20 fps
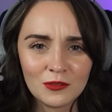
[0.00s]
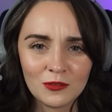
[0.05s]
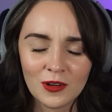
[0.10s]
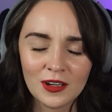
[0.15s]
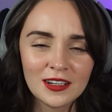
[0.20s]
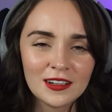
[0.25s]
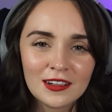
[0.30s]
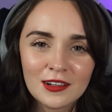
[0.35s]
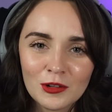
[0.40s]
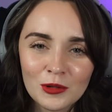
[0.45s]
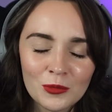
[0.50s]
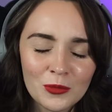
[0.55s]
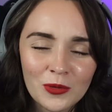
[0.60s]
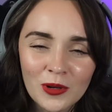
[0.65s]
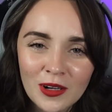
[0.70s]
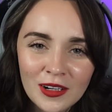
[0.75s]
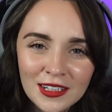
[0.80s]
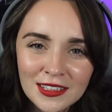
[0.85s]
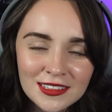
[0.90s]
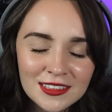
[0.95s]
What?
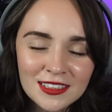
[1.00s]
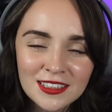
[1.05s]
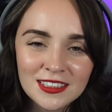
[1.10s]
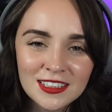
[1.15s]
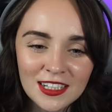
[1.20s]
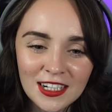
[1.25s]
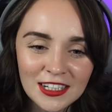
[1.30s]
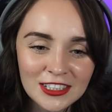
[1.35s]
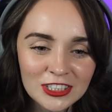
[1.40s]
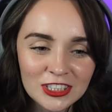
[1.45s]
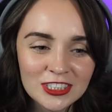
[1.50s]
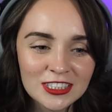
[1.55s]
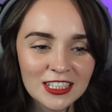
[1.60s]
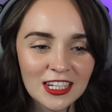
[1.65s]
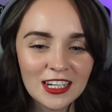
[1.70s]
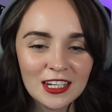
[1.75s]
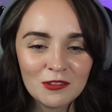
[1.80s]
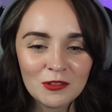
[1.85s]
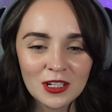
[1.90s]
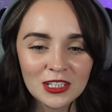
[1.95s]
What did I just
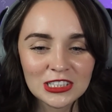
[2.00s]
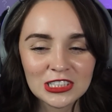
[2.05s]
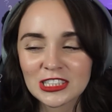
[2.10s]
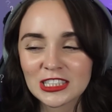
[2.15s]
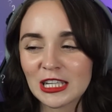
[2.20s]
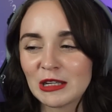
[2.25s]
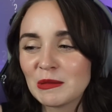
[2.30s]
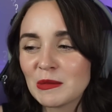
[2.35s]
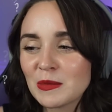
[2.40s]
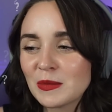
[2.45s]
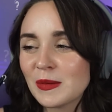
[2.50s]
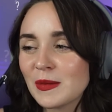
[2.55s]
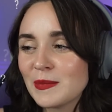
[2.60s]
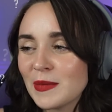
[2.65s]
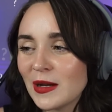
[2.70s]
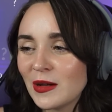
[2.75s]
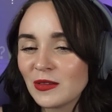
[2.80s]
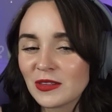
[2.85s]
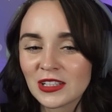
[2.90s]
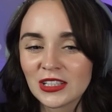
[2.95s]
say? What just came out of my
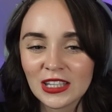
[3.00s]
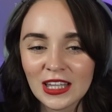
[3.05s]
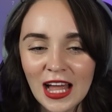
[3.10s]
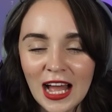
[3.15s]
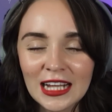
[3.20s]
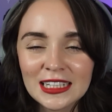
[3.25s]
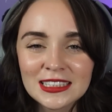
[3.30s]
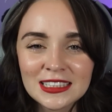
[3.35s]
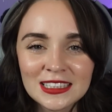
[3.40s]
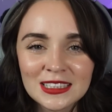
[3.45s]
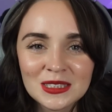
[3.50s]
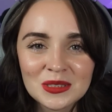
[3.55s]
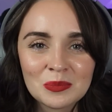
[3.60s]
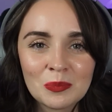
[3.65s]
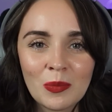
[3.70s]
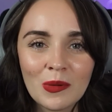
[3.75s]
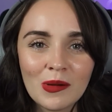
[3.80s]
mouth? Glasses bud.